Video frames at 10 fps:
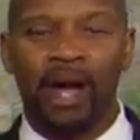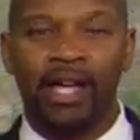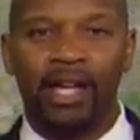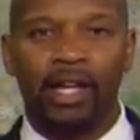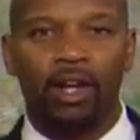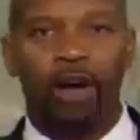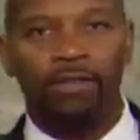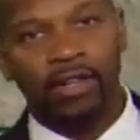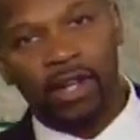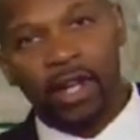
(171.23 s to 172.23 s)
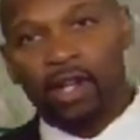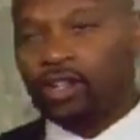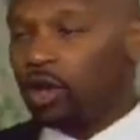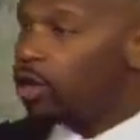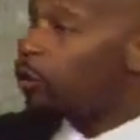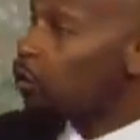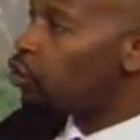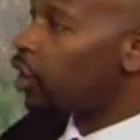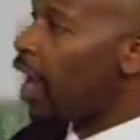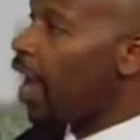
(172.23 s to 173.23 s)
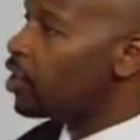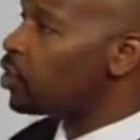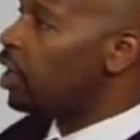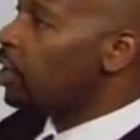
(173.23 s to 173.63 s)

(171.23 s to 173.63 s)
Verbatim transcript: by kickoff. Show you future cast.